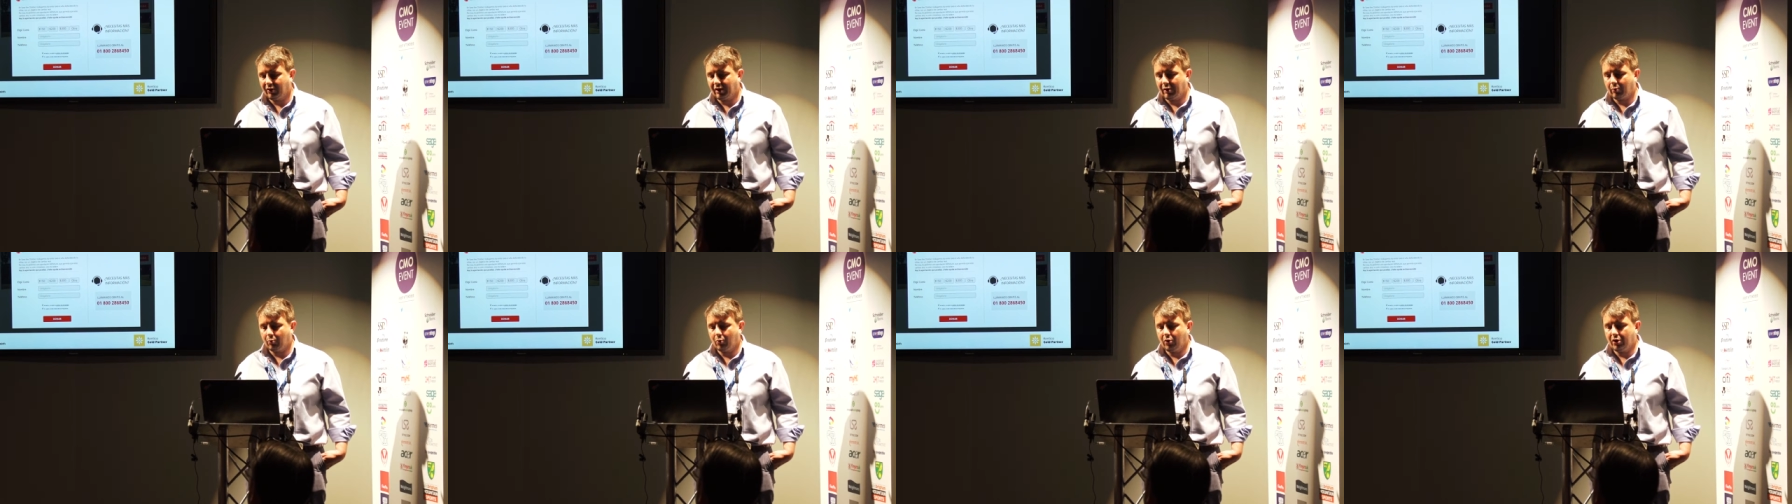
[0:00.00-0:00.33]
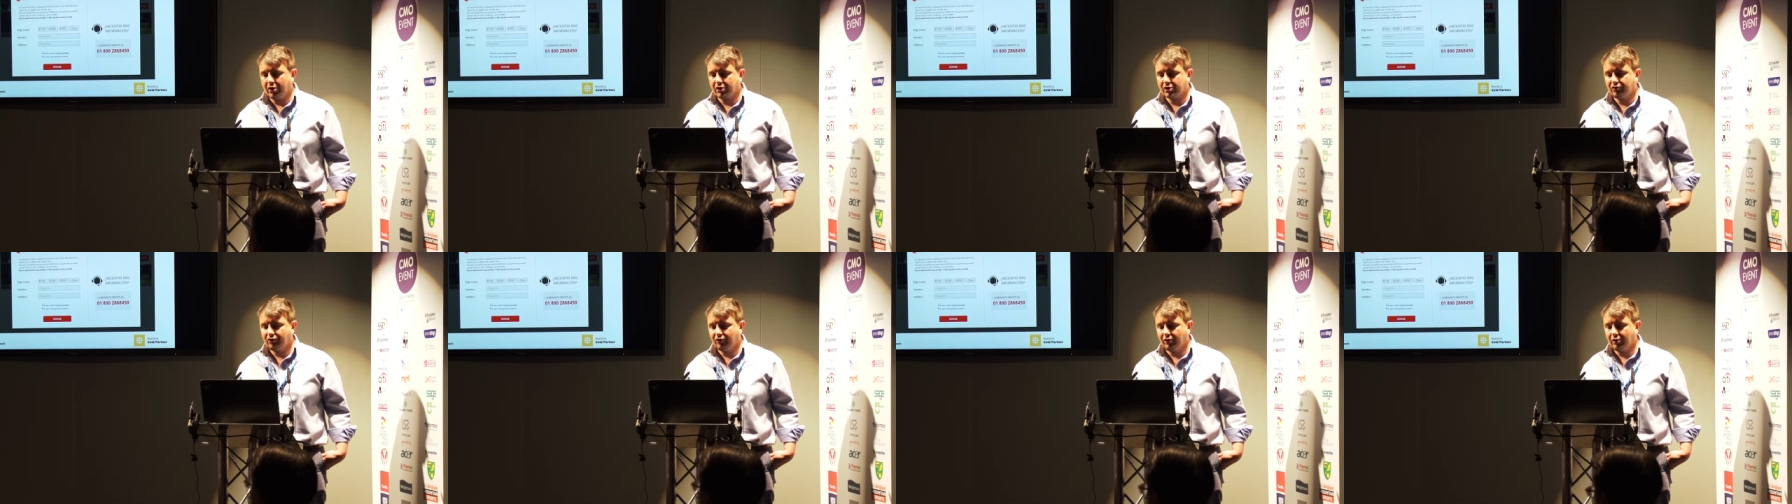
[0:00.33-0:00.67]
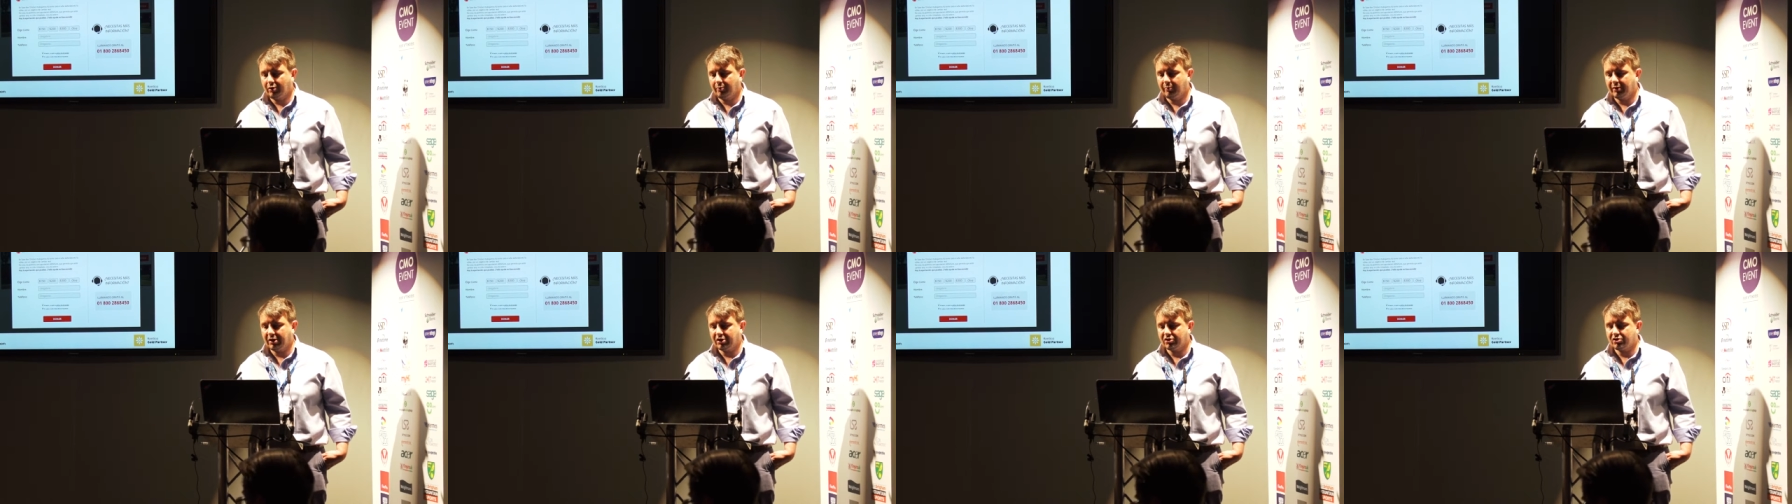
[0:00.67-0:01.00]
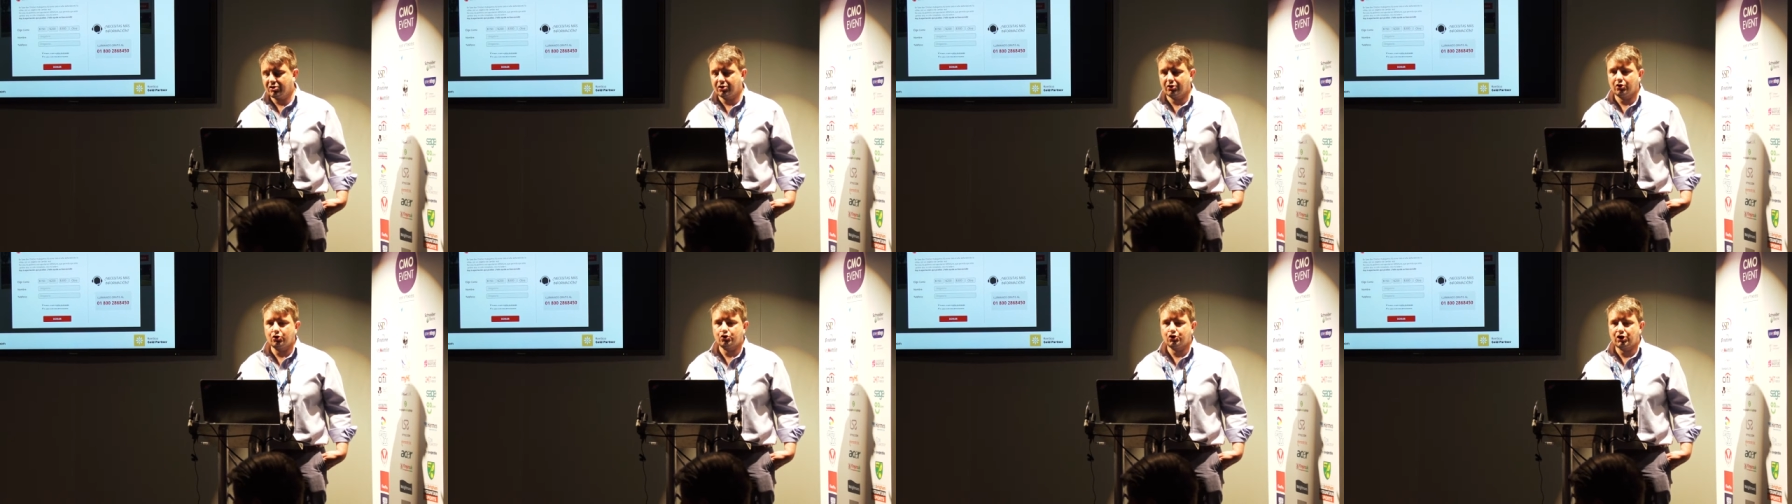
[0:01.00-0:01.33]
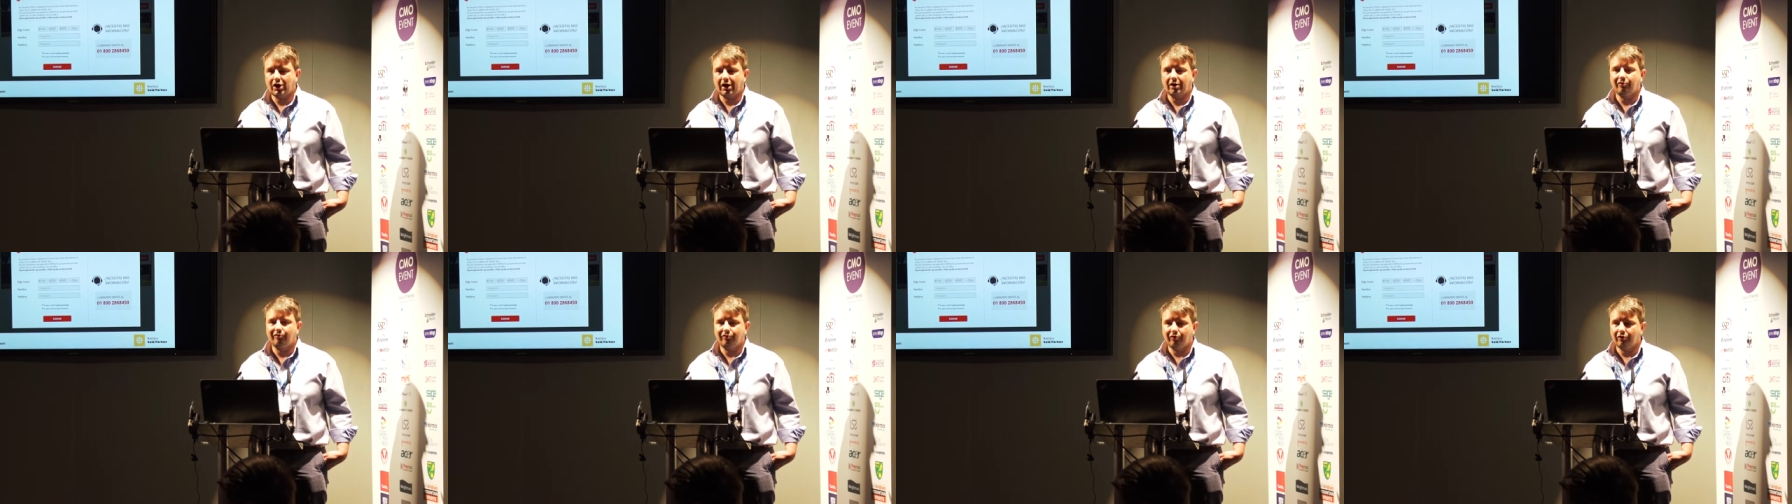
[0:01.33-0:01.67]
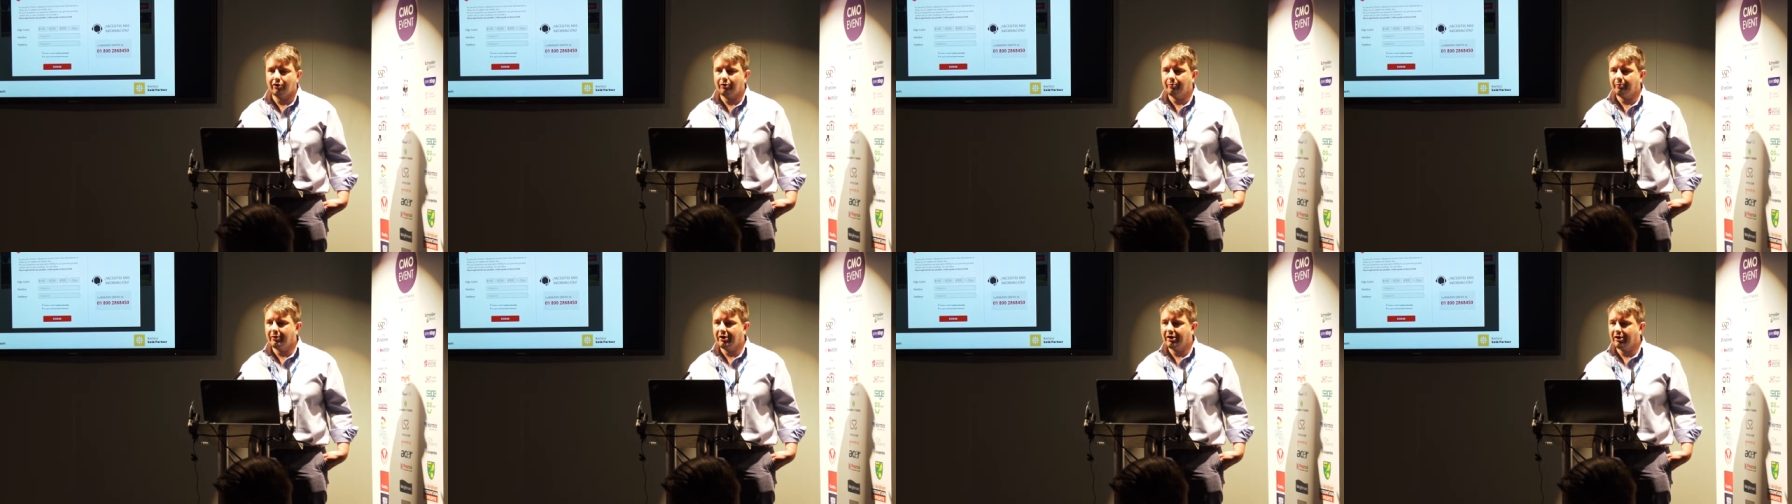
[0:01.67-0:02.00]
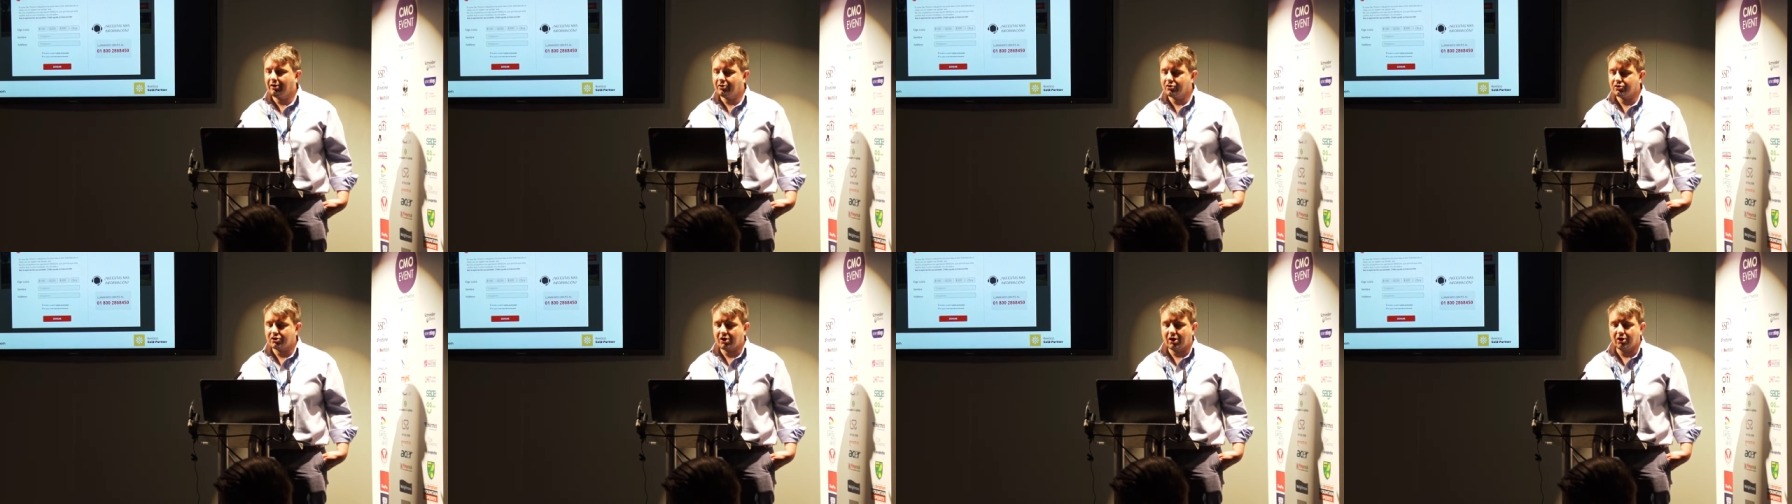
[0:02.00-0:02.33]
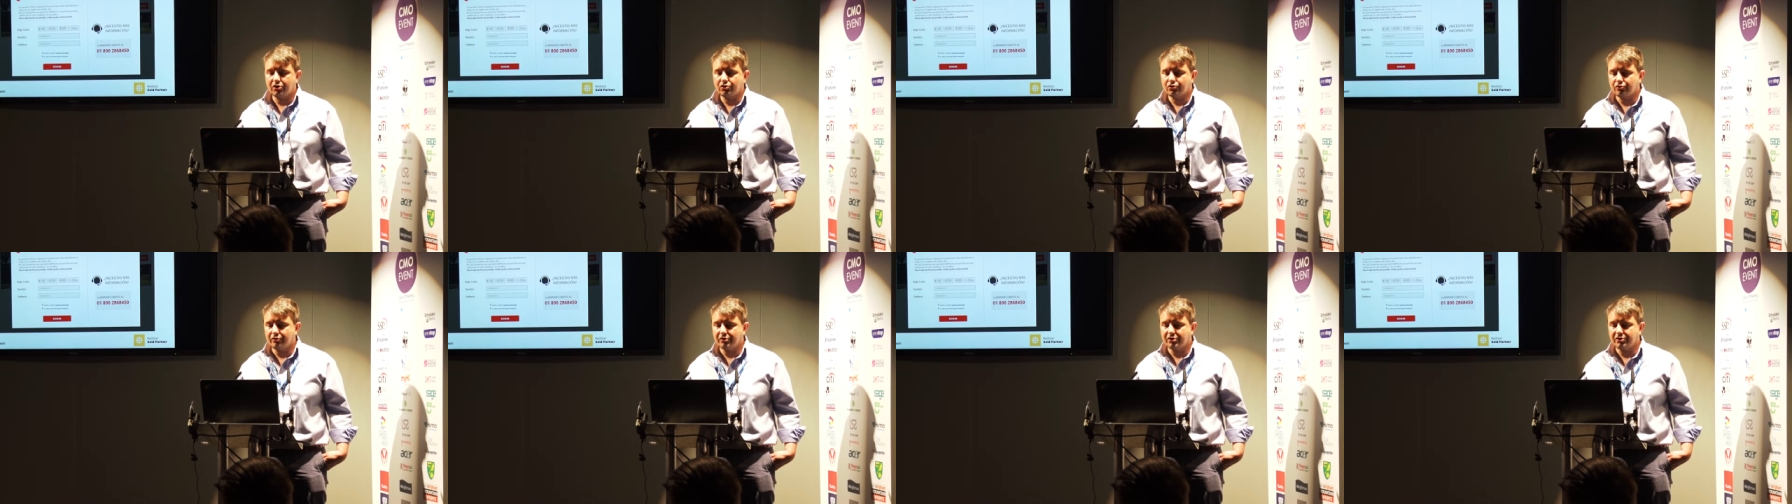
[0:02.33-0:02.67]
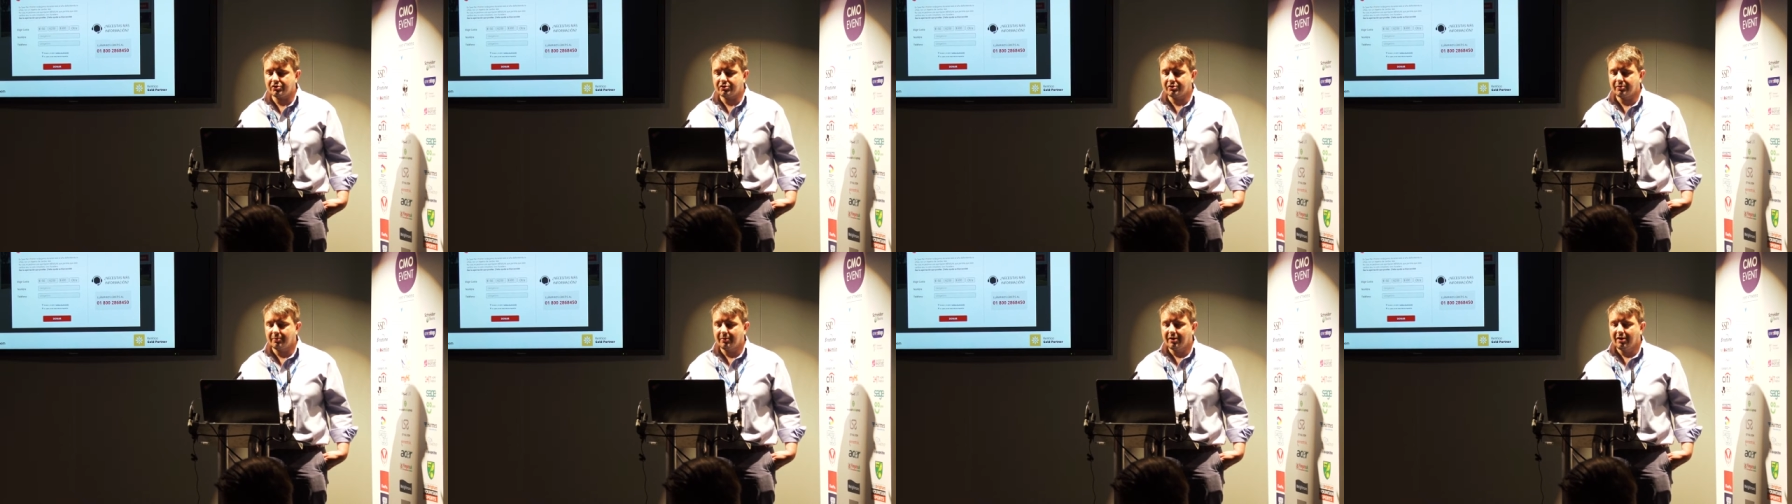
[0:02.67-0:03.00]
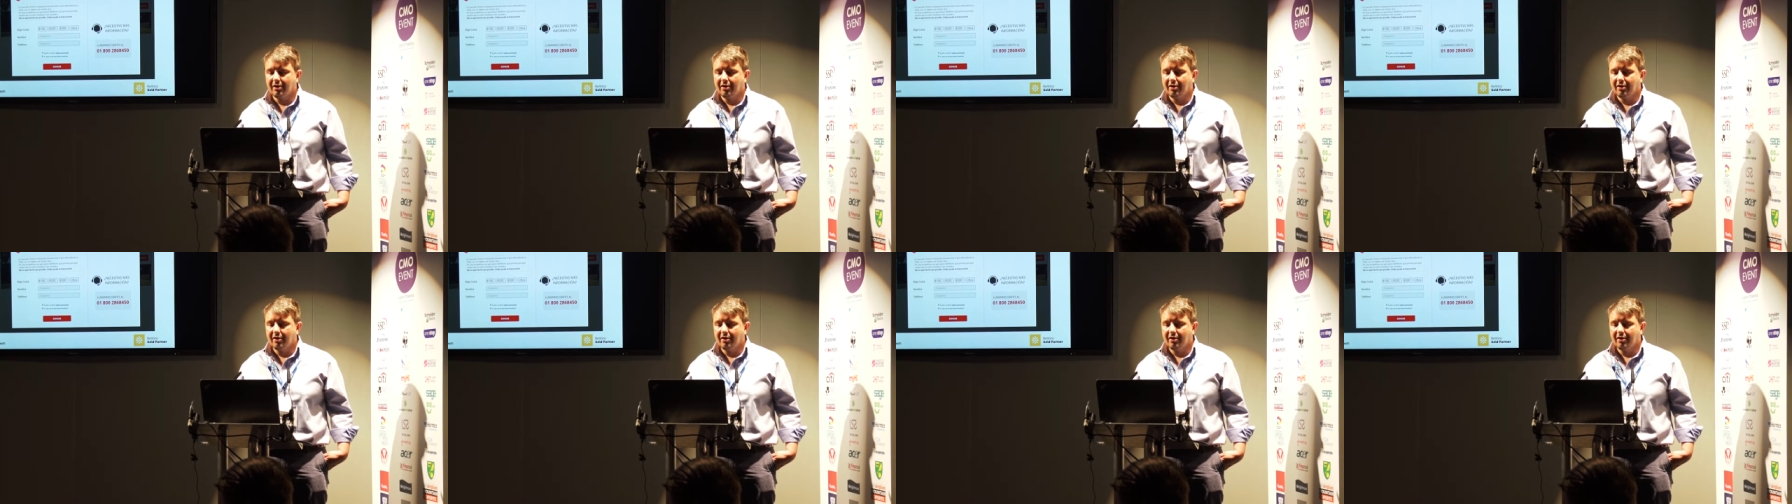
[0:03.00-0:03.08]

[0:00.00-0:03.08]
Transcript: that works for them and it's a good channel for them in those countries.